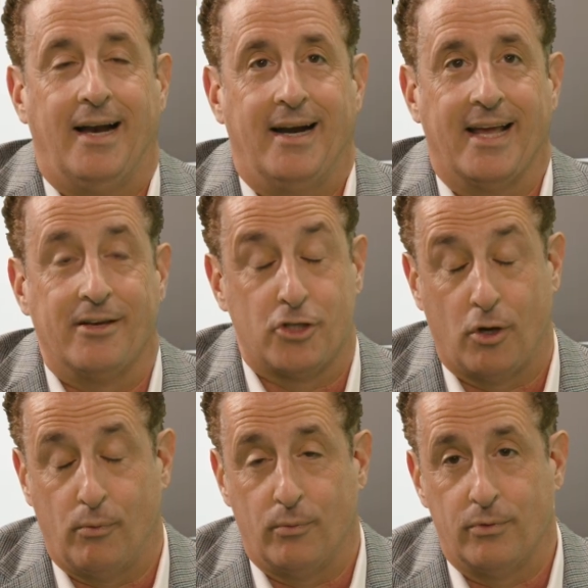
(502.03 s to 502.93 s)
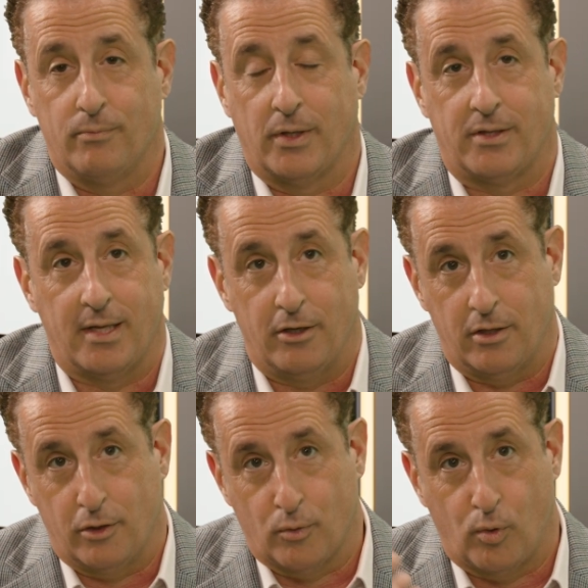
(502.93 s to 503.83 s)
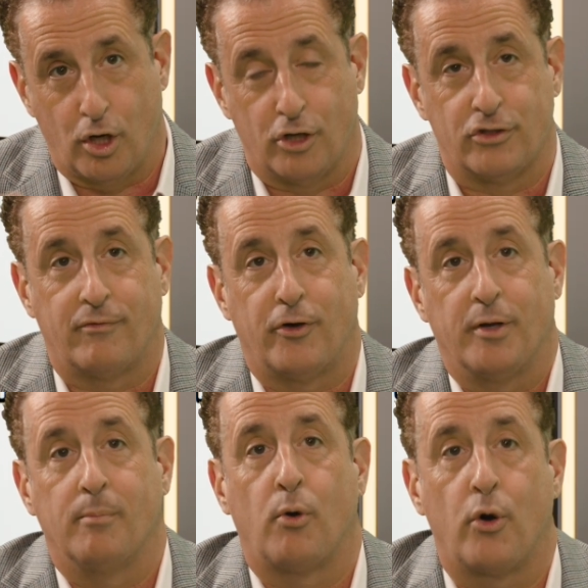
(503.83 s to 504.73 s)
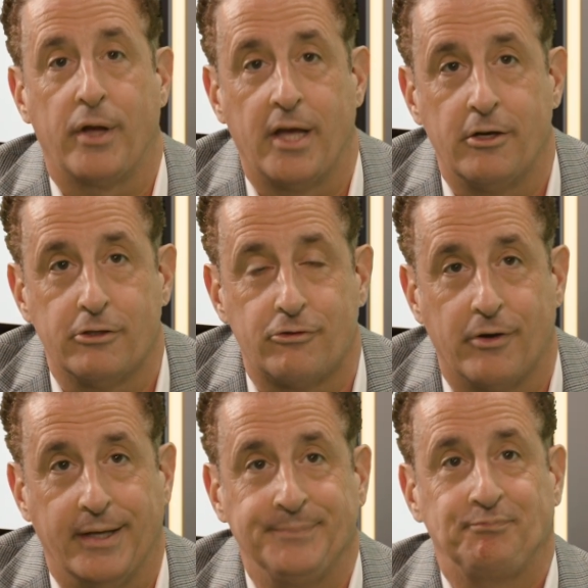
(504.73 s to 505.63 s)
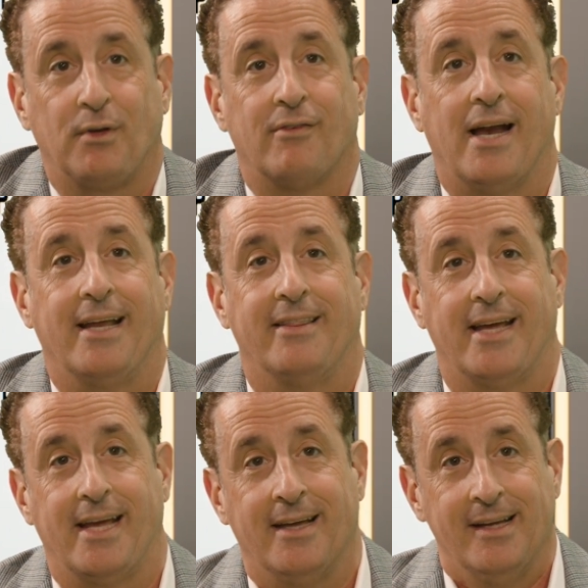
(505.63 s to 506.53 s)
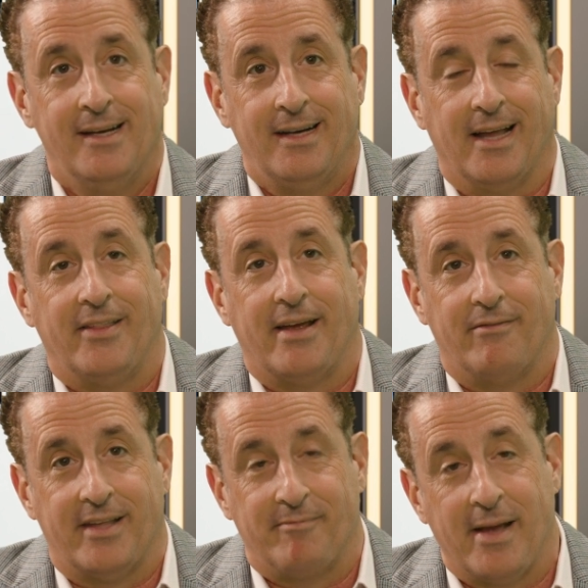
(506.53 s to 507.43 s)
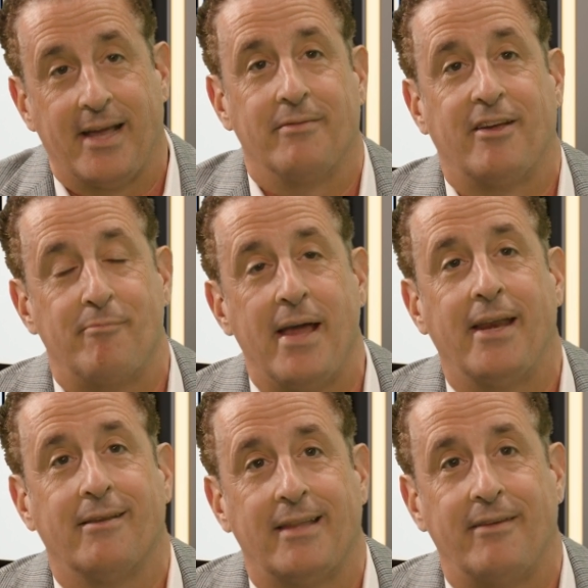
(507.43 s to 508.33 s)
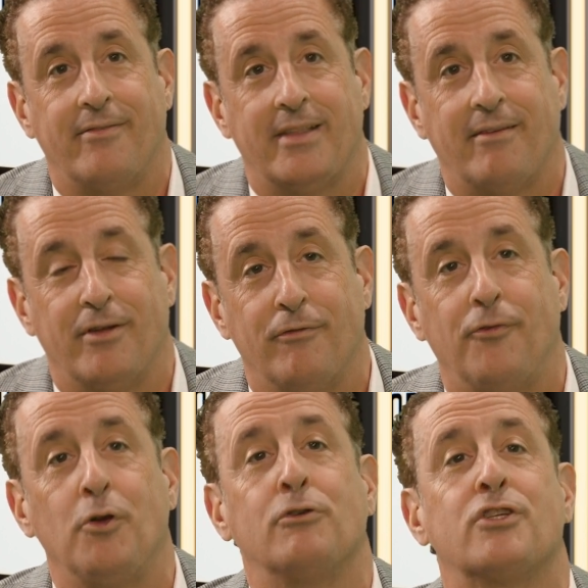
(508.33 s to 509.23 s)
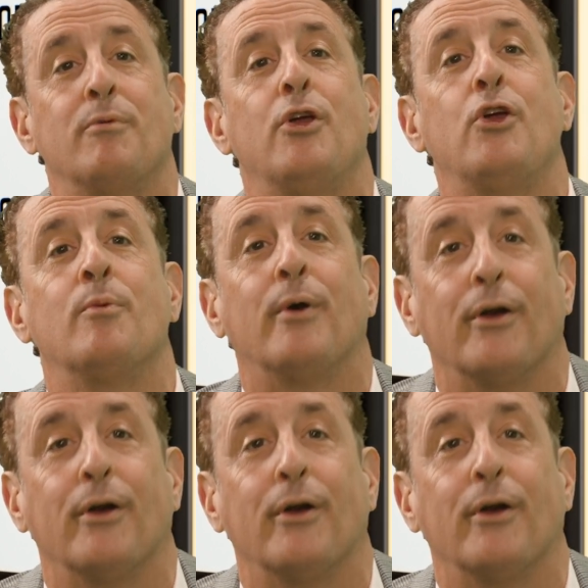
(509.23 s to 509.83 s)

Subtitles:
and so what, in your words, a very boring industry, right? And they've infused some humor